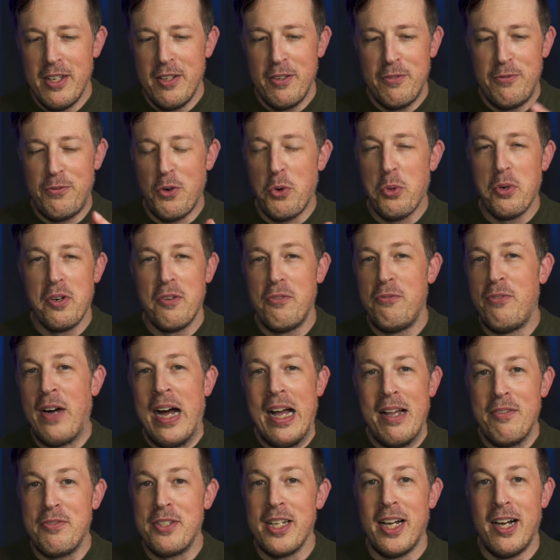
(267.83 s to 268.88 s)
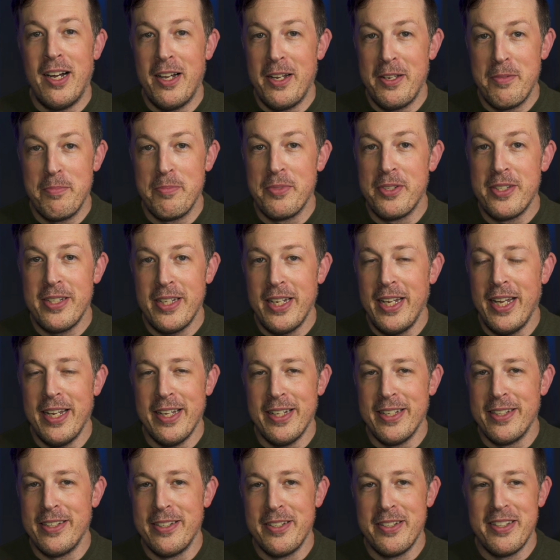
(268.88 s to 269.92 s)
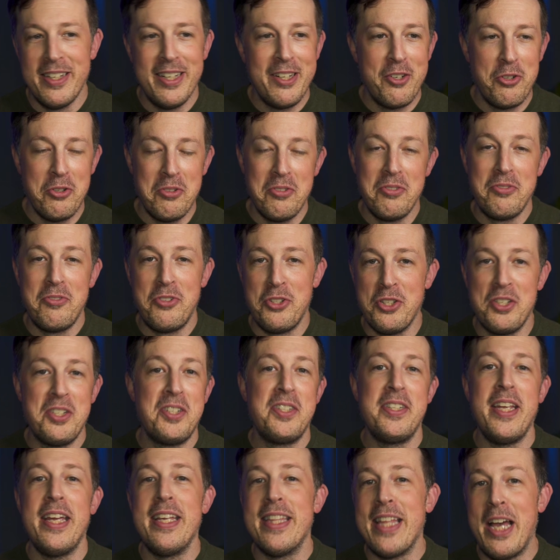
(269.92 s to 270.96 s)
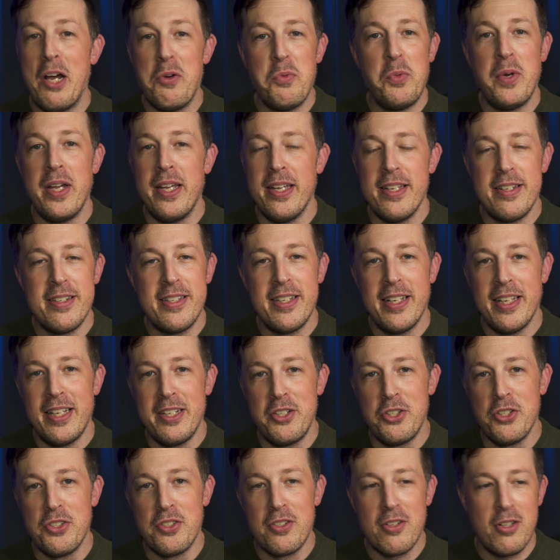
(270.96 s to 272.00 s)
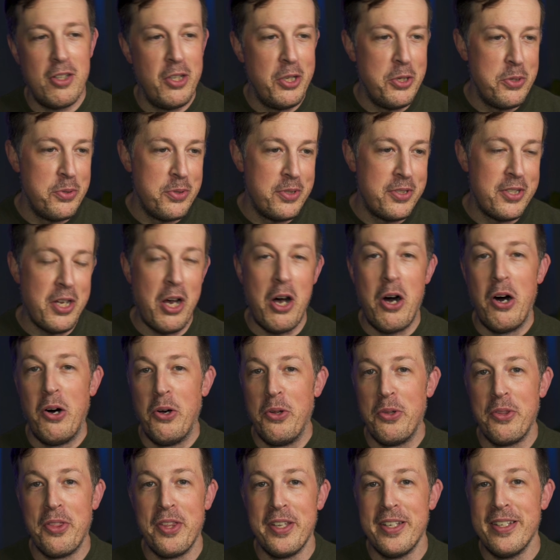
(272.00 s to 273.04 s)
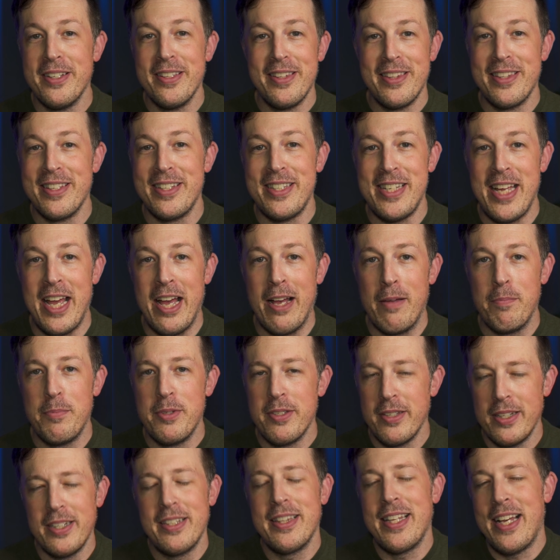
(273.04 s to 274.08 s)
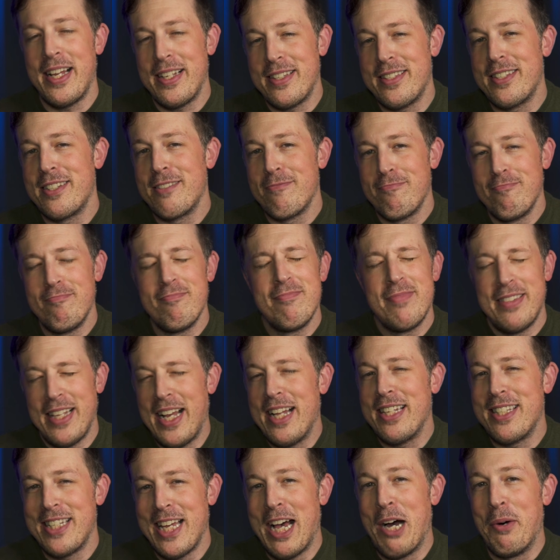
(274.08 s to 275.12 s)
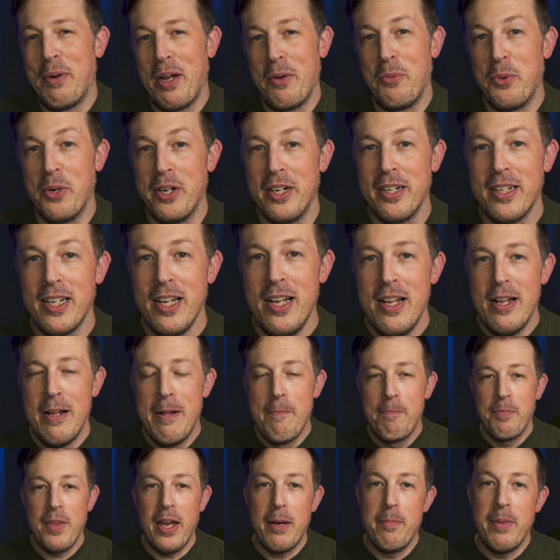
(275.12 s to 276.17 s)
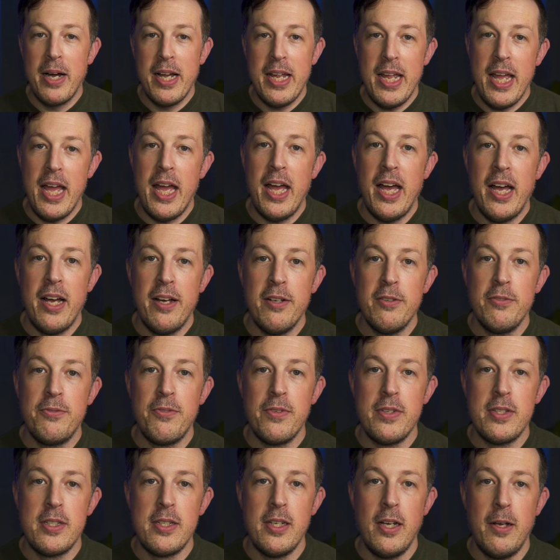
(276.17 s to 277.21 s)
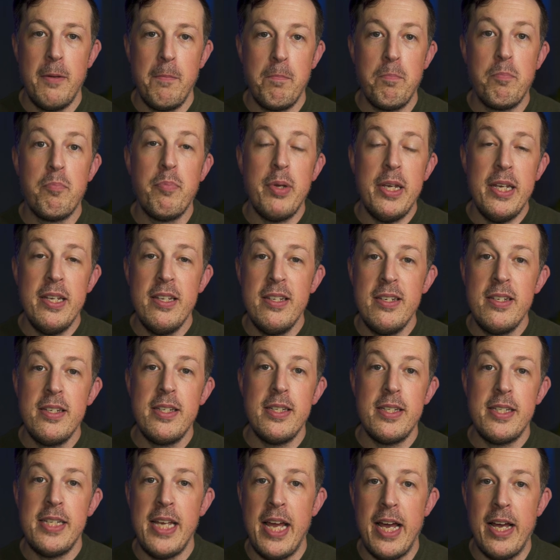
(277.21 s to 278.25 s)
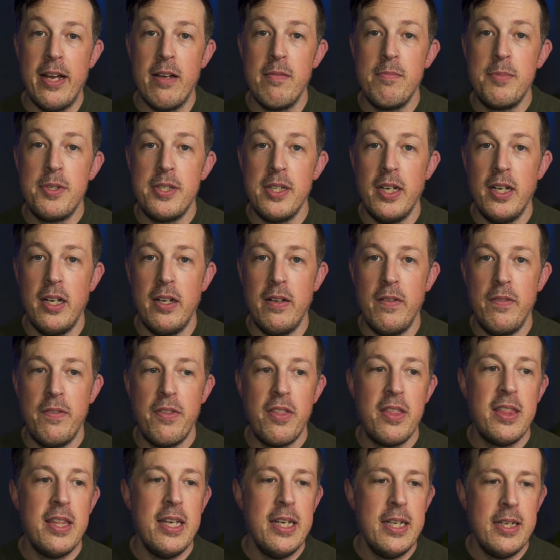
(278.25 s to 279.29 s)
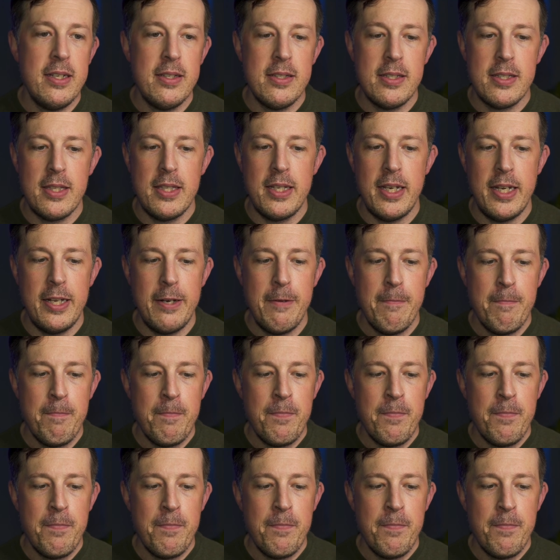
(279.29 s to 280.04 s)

4 or 5 times, and it'll just stay that way until I just close all the tabs. Like that's how I work. I might have some pinned tabs of things that